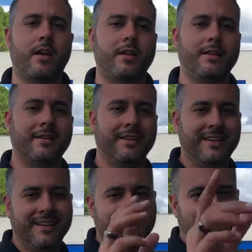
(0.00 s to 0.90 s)
Honda,
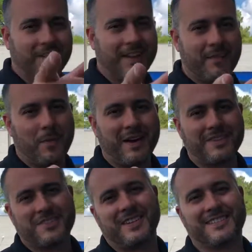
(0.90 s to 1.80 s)
you're going to love the way
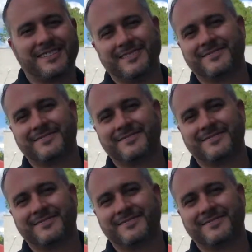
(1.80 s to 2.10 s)
you're treated.